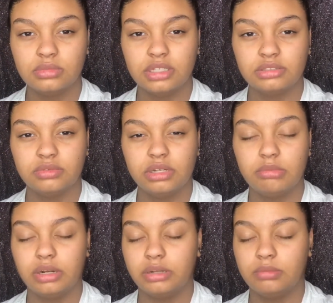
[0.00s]
That's really
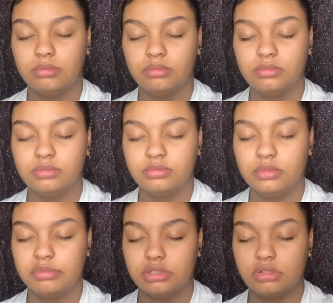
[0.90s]
bright.
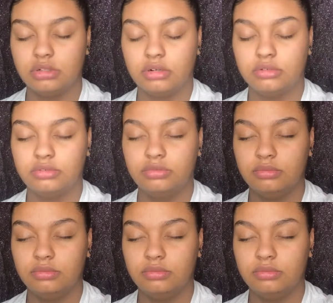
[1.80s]
Let me turn it off.